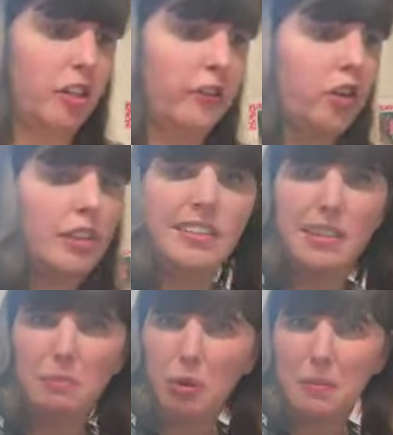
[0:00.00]
Actually, I've got
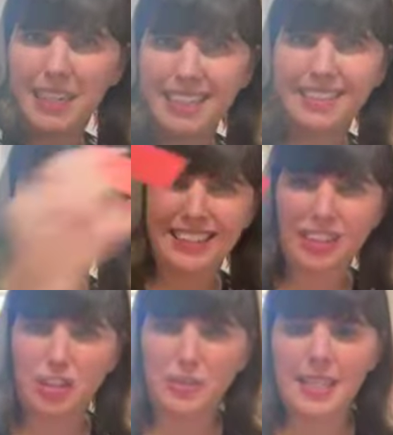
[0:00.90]
this smaller piece.
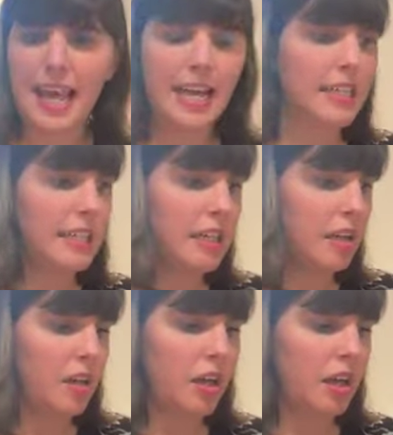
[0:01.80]
Let's use that.